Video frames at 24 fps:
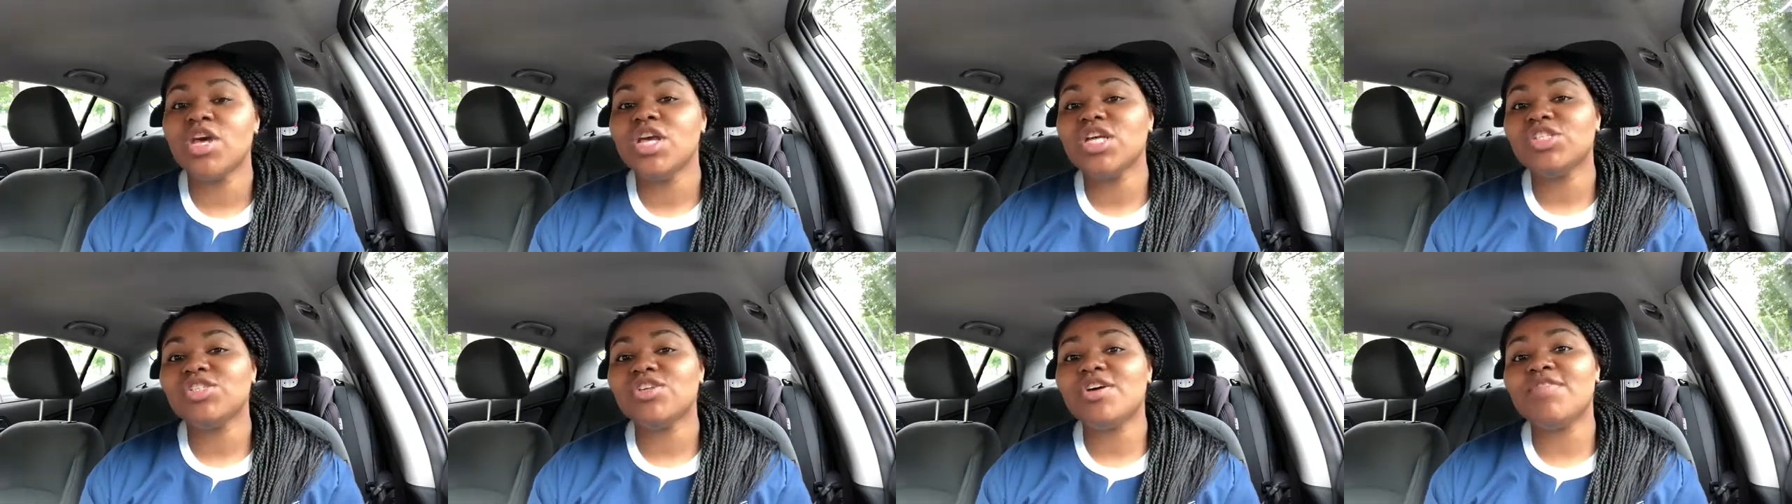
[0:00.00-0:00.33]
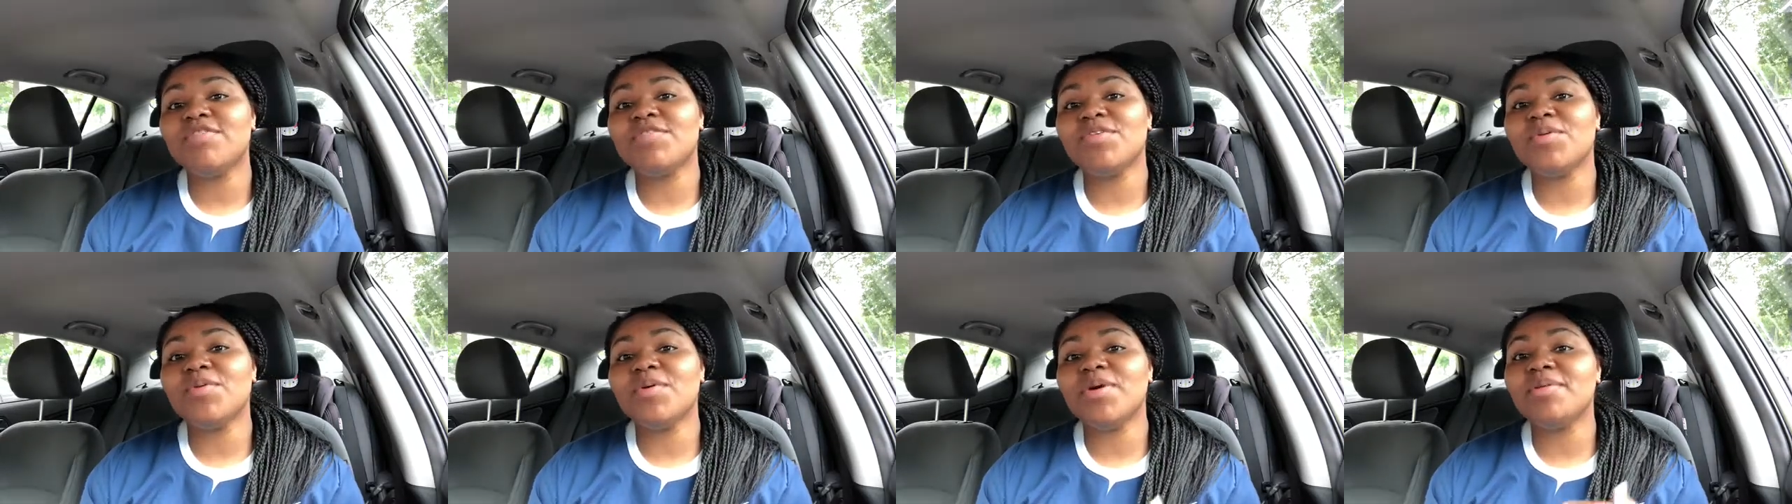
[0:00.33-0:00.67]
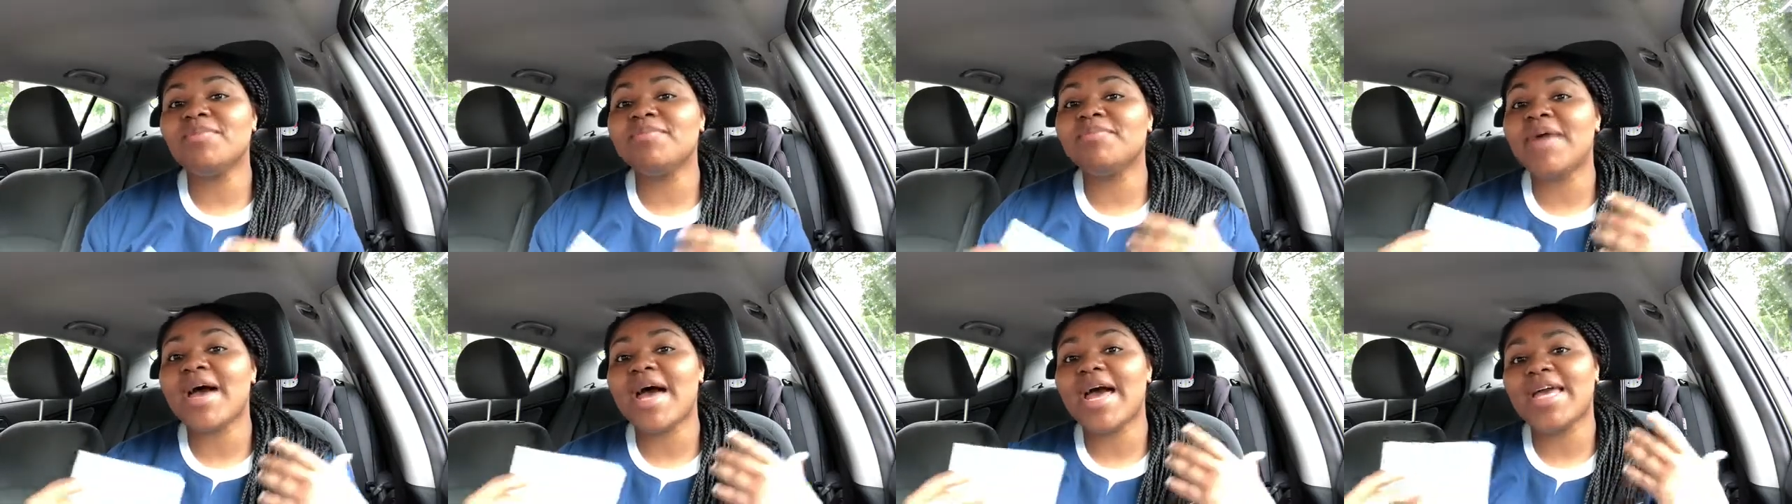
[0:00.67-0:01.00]
So if you
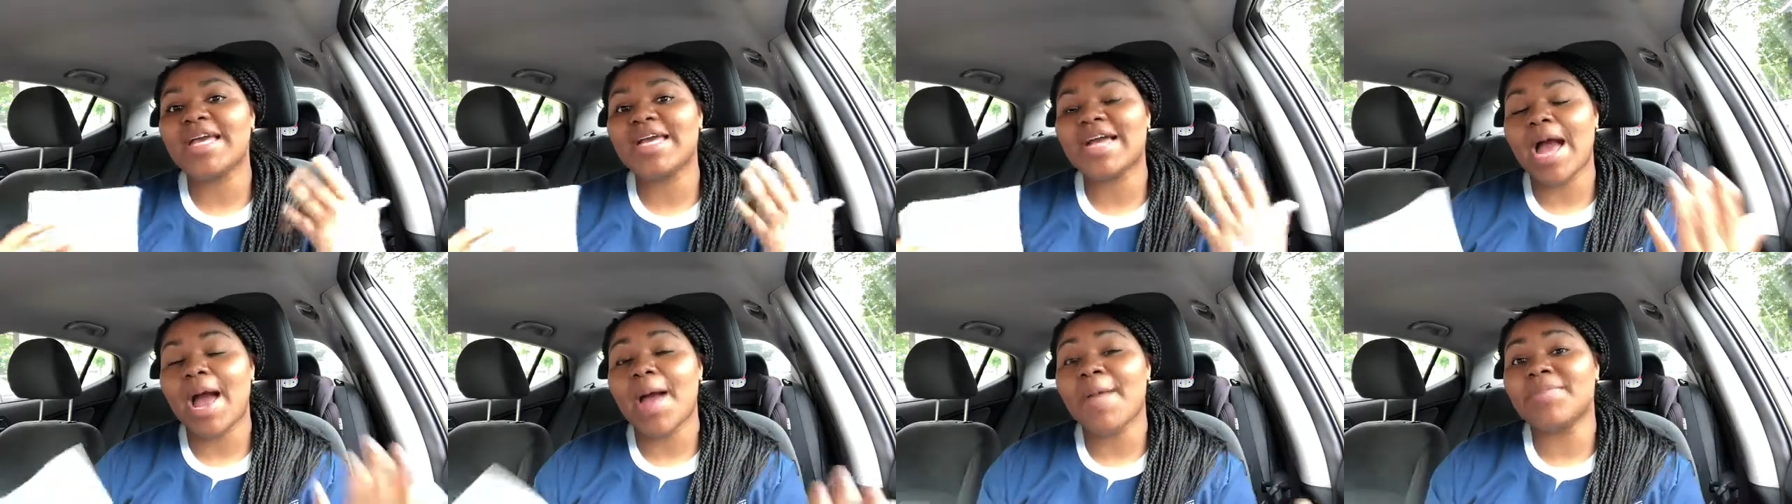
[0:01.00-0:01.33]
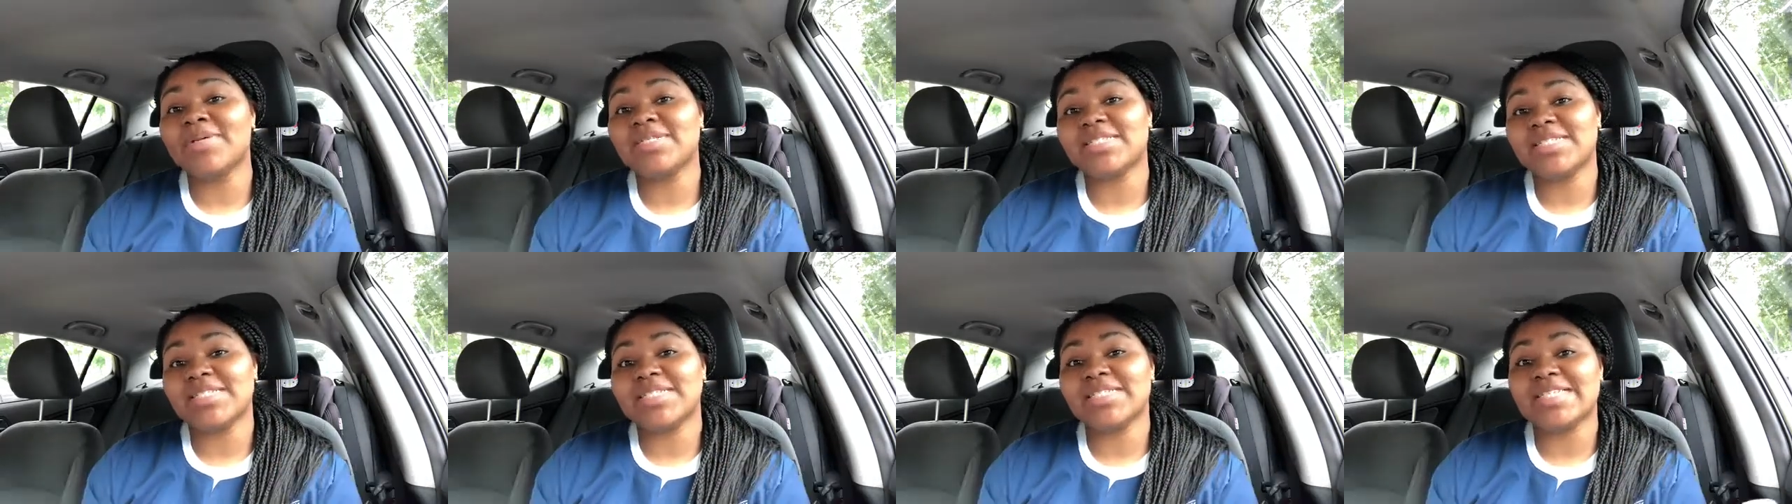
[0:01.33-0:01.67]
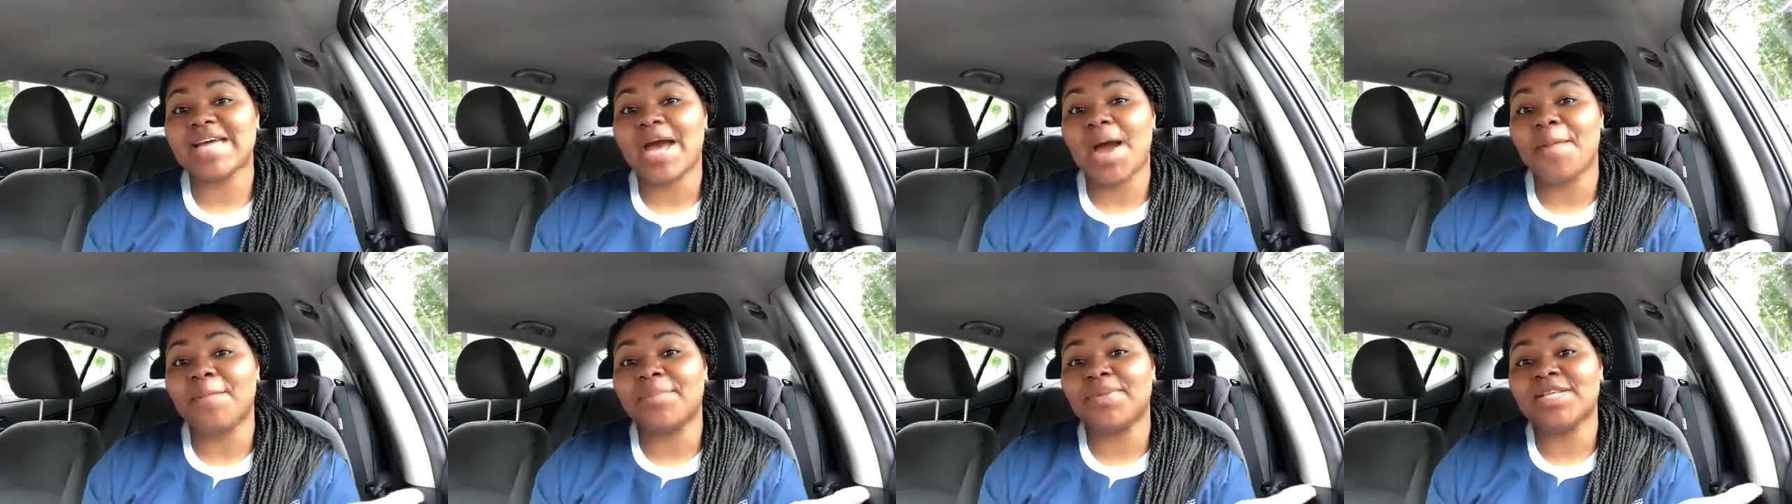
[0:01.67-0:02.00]
wouldn't mind commenting
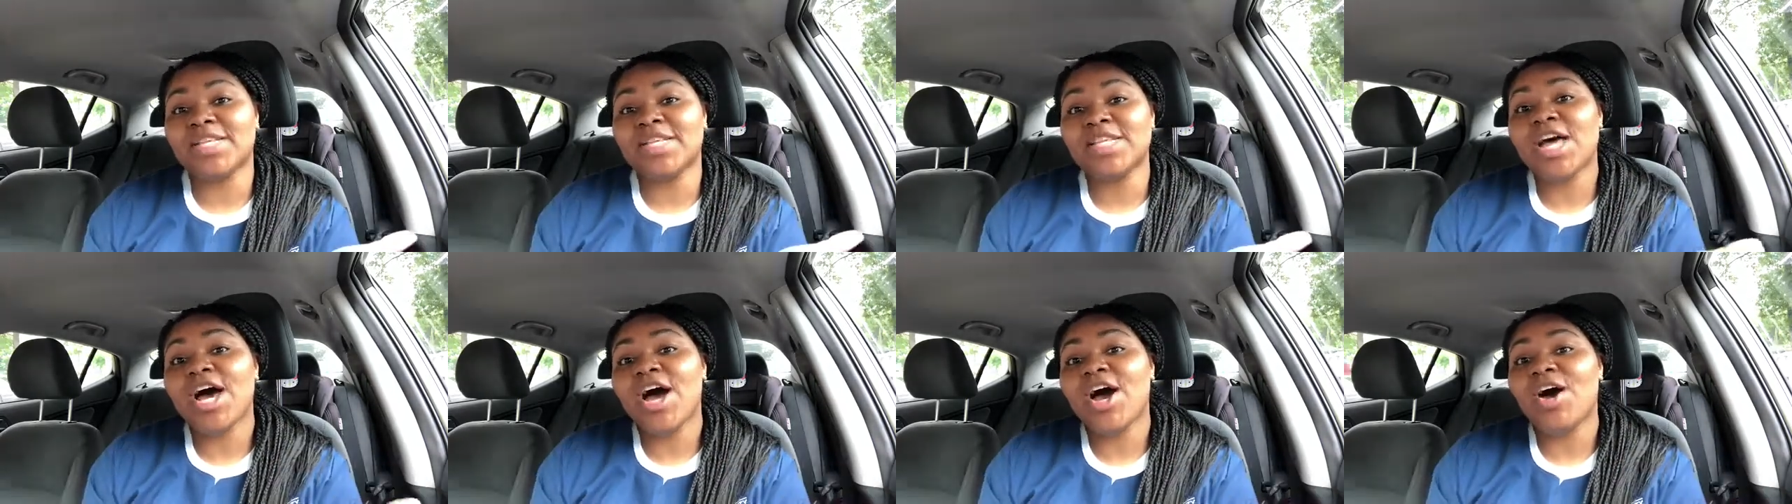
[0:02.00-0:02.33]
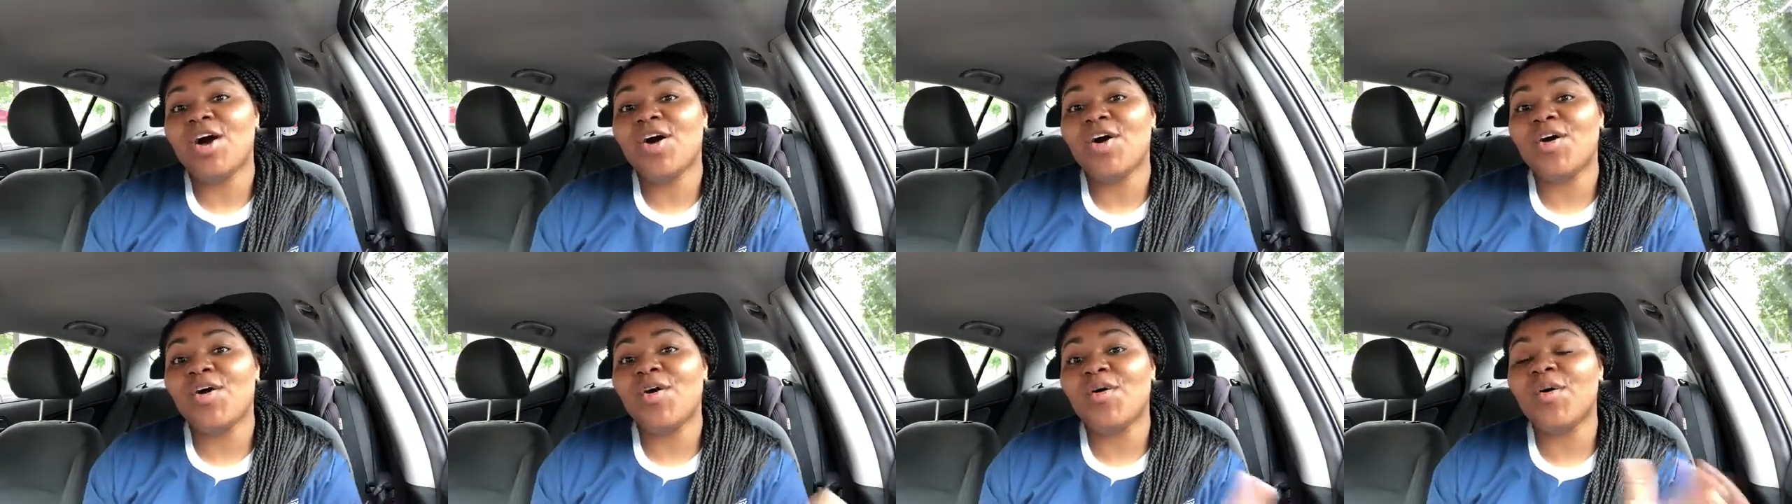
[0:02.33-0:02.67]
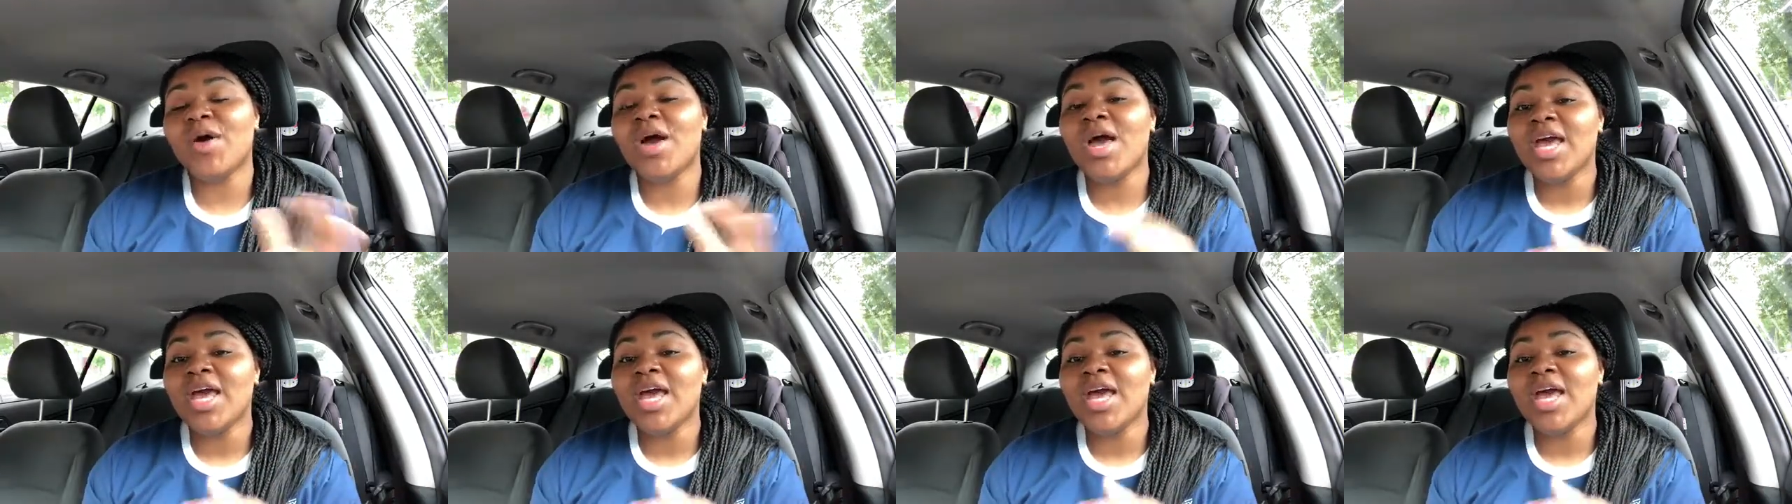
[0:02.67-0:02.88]
down below,